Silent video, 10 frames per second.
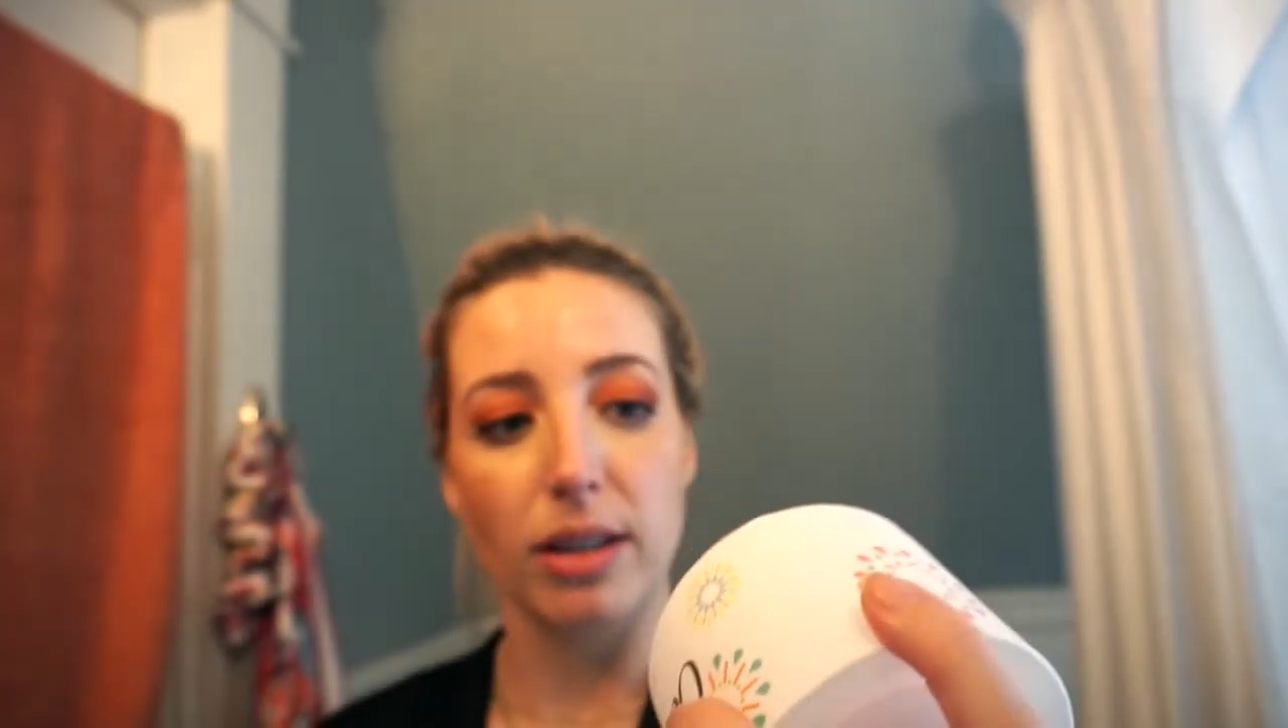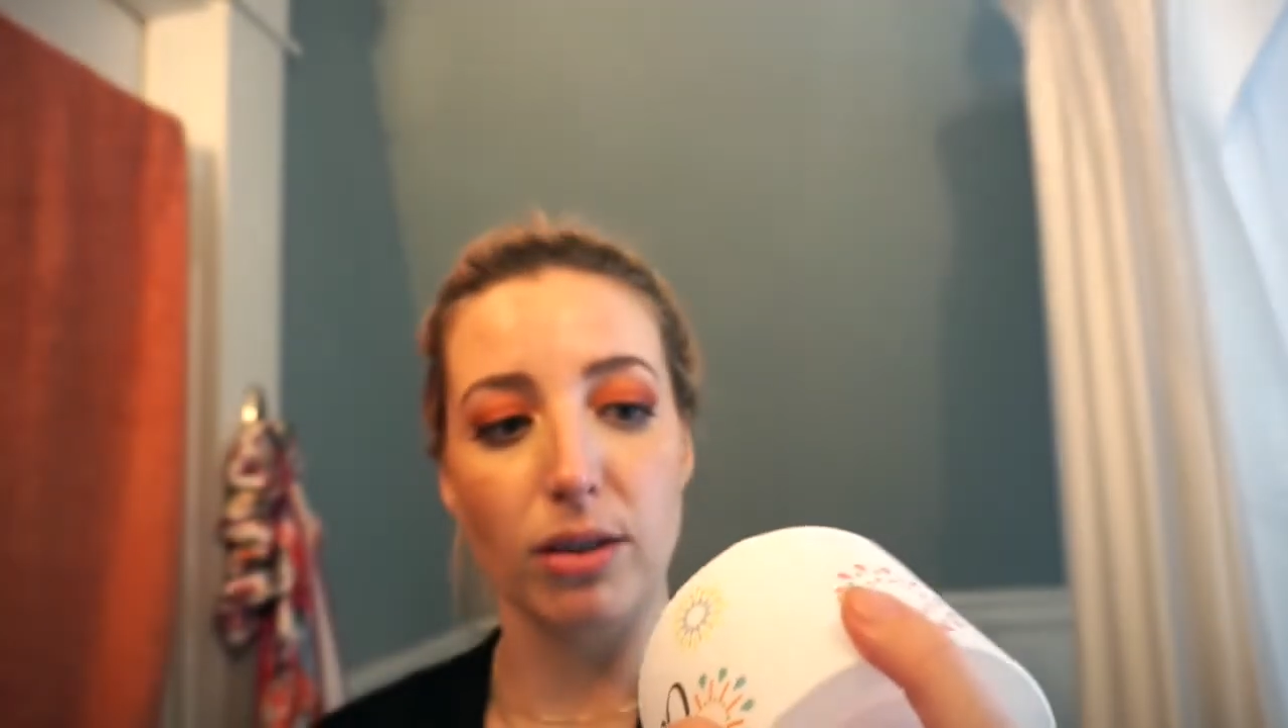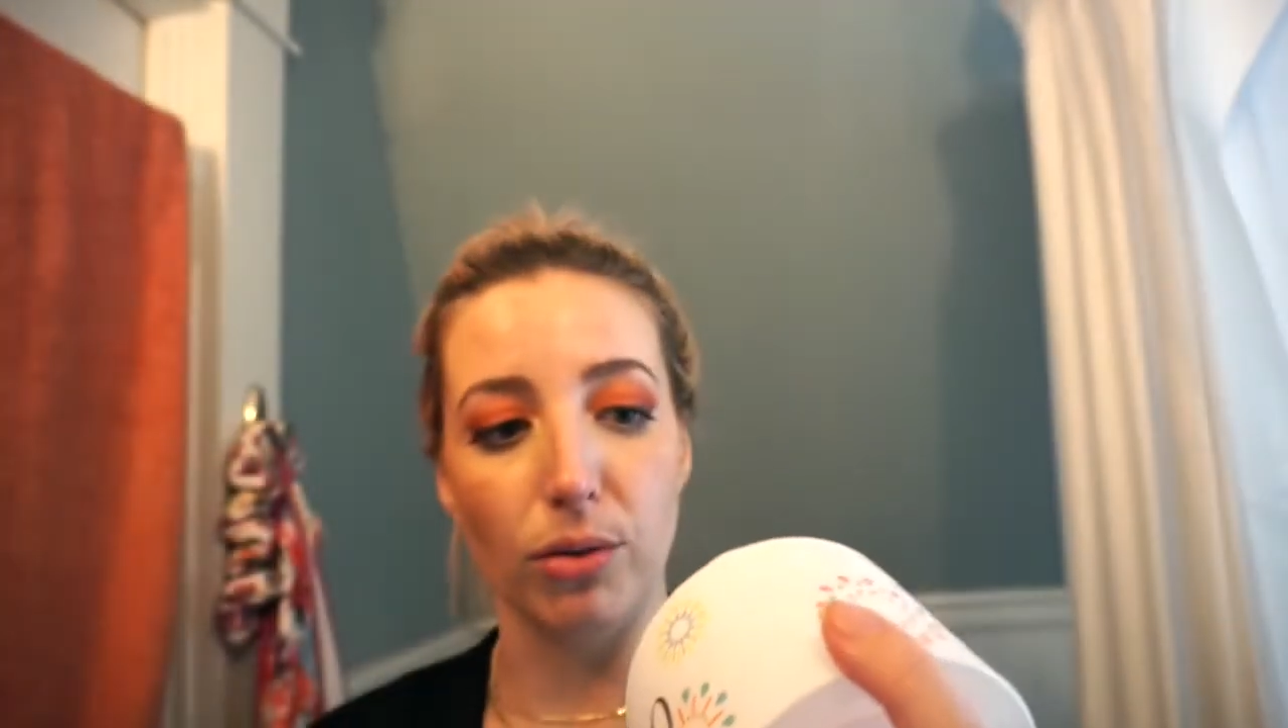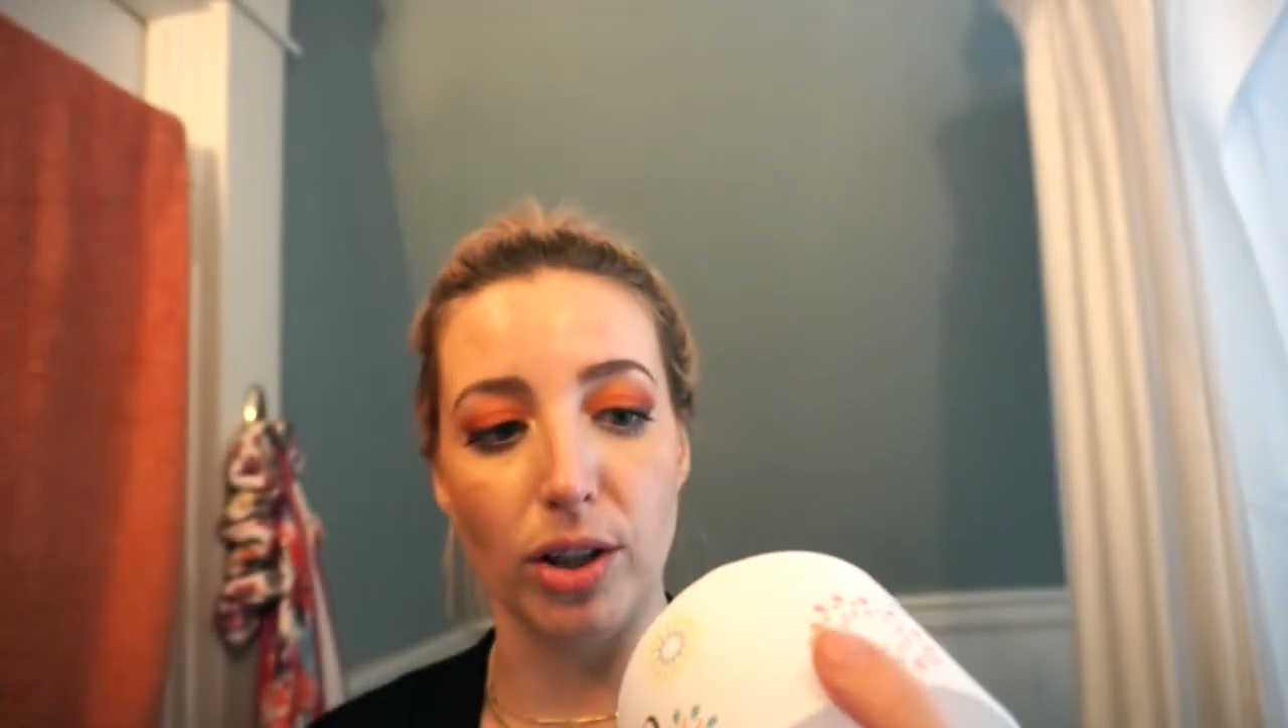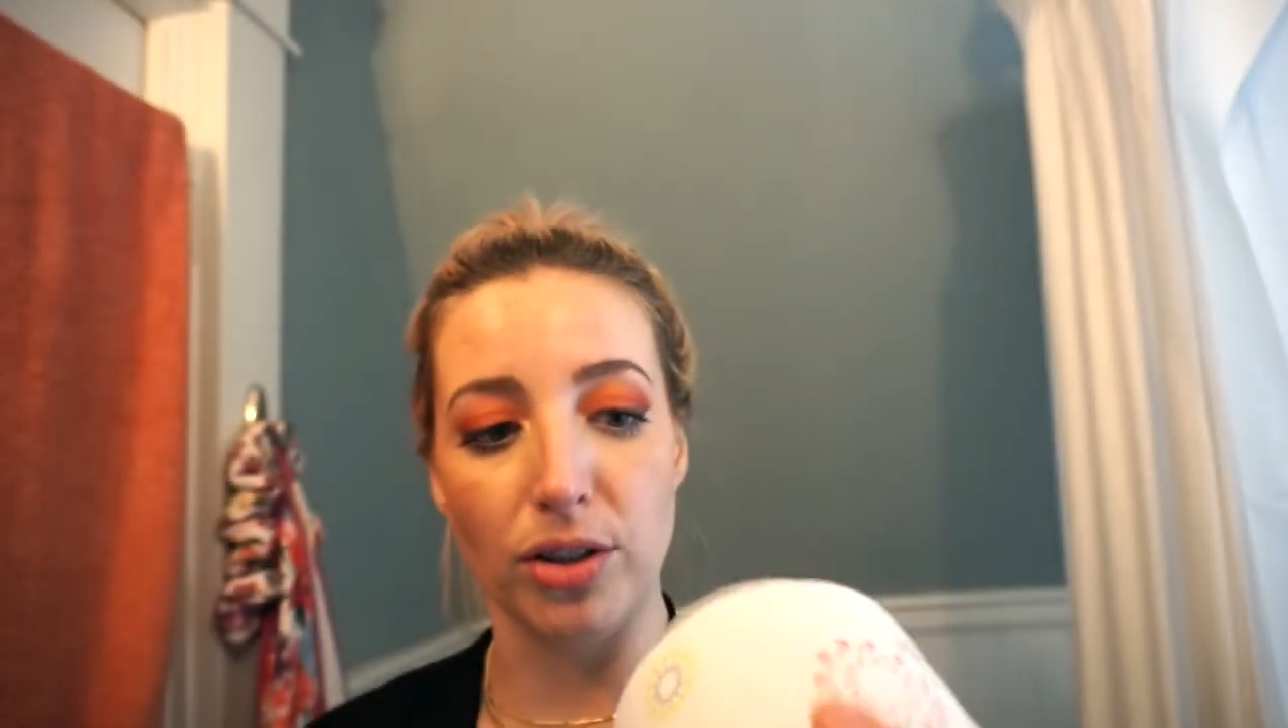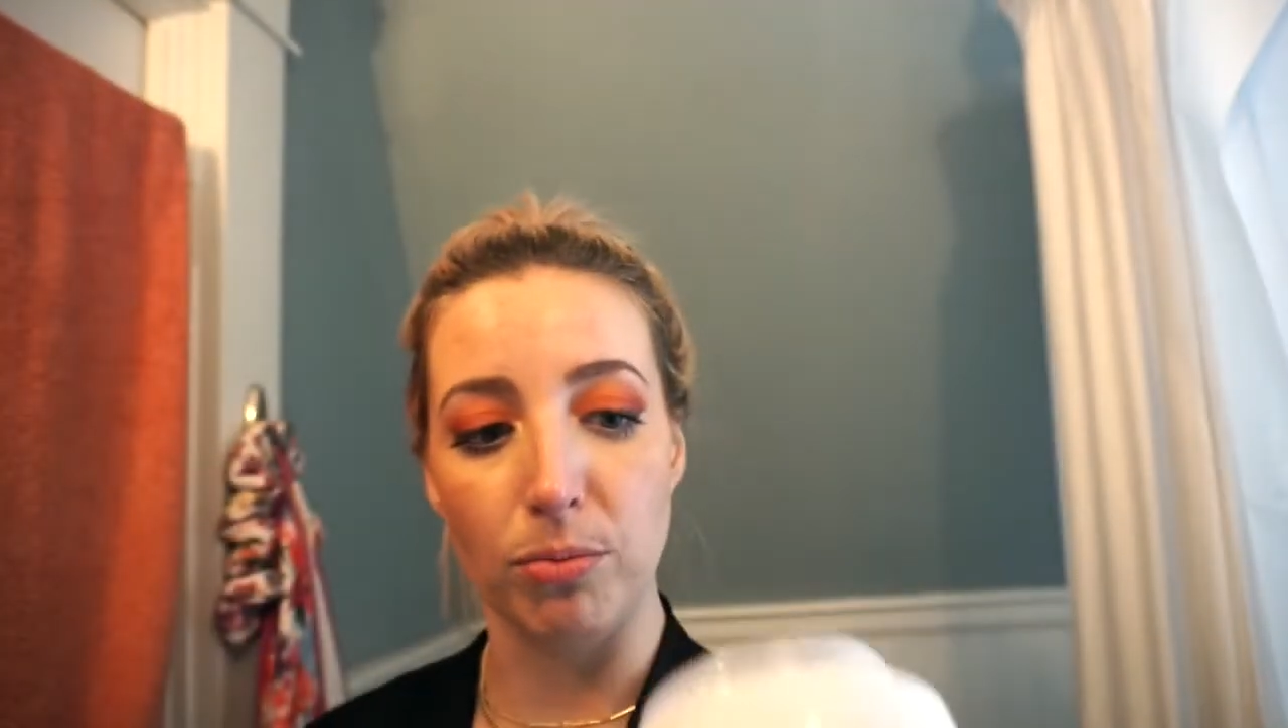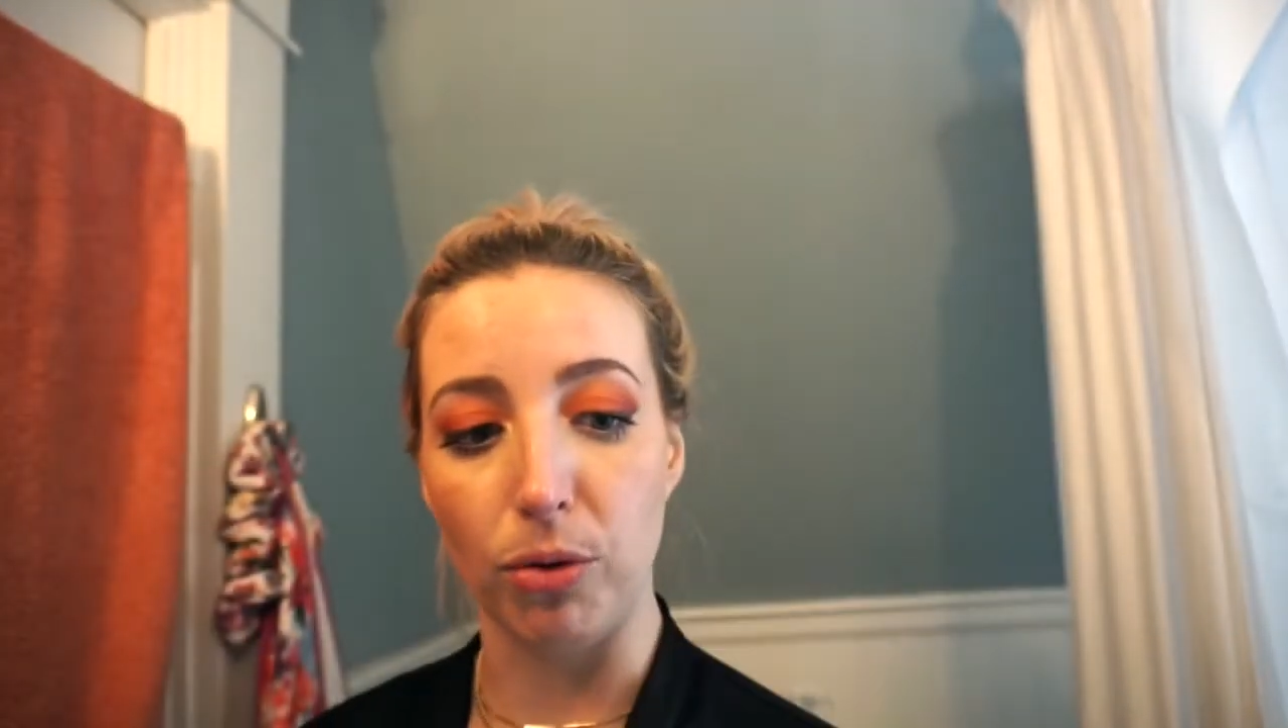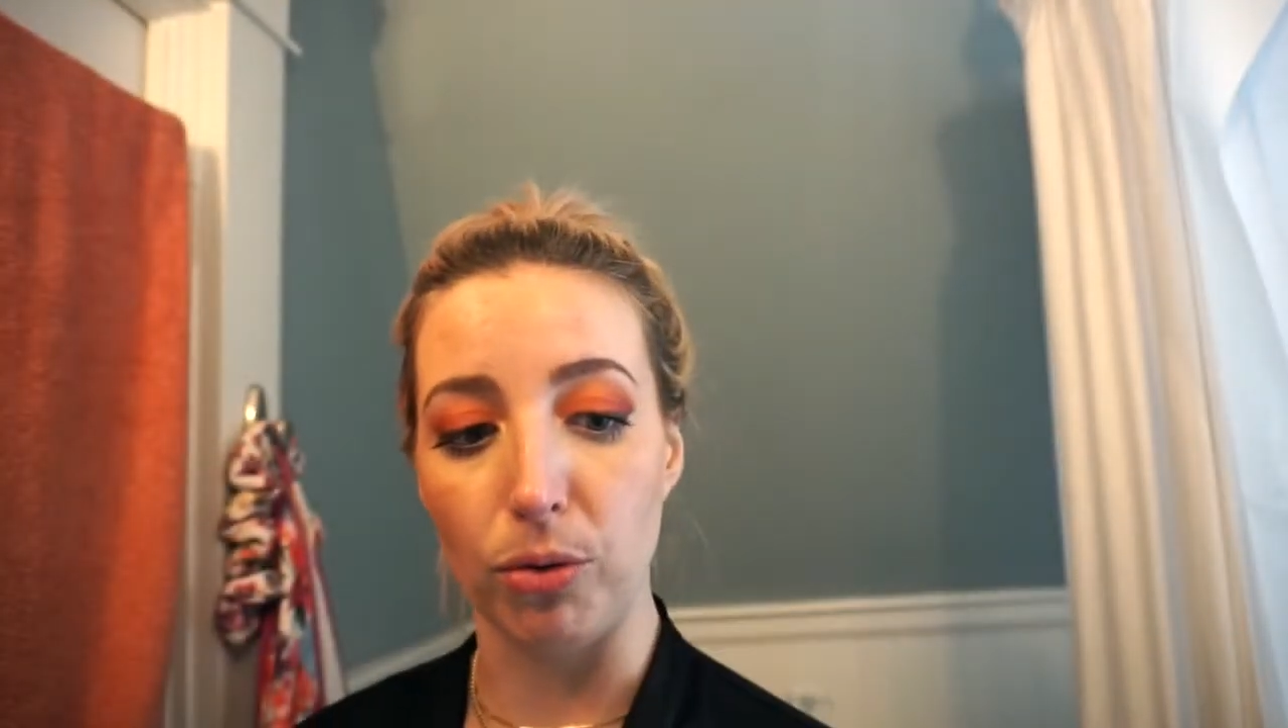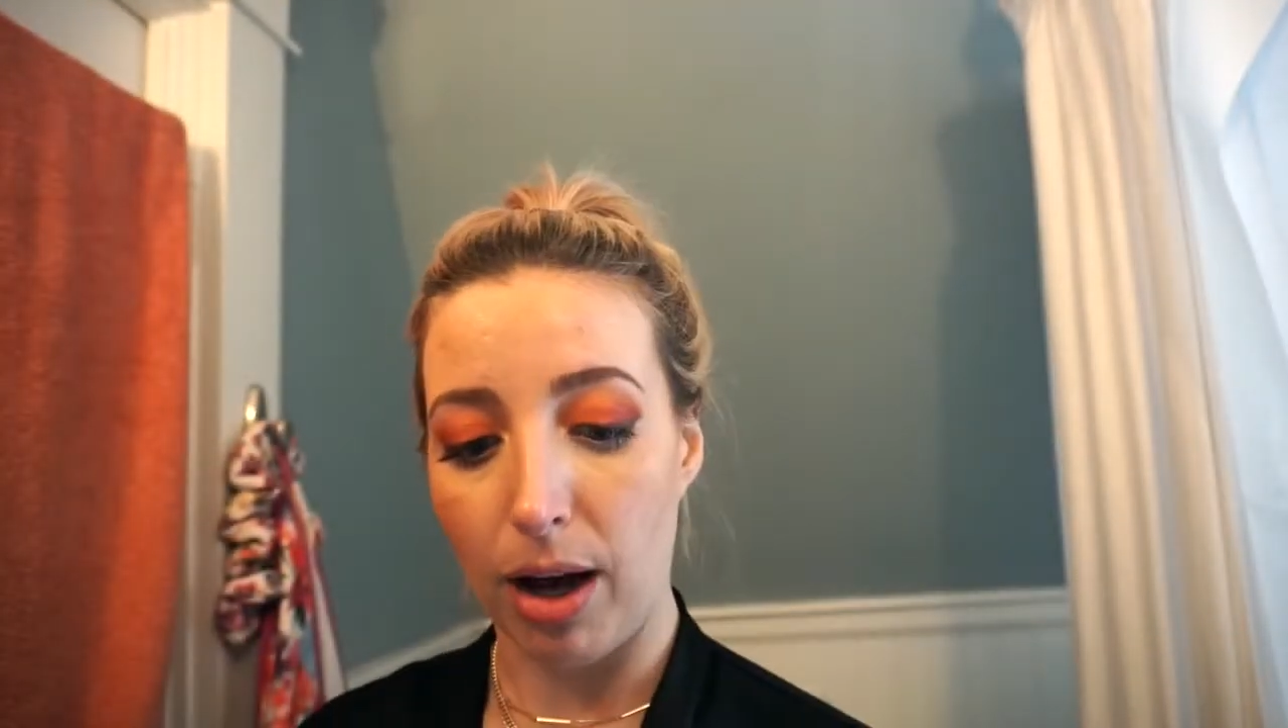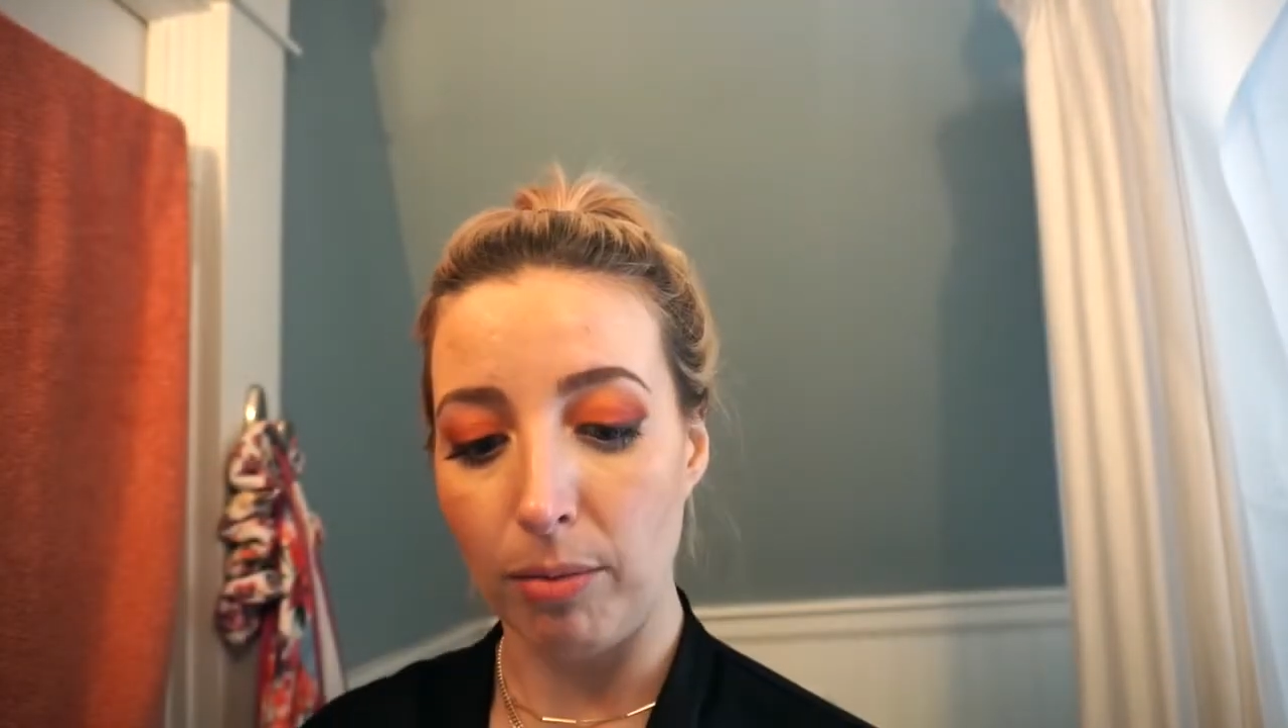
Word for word: silky smooth.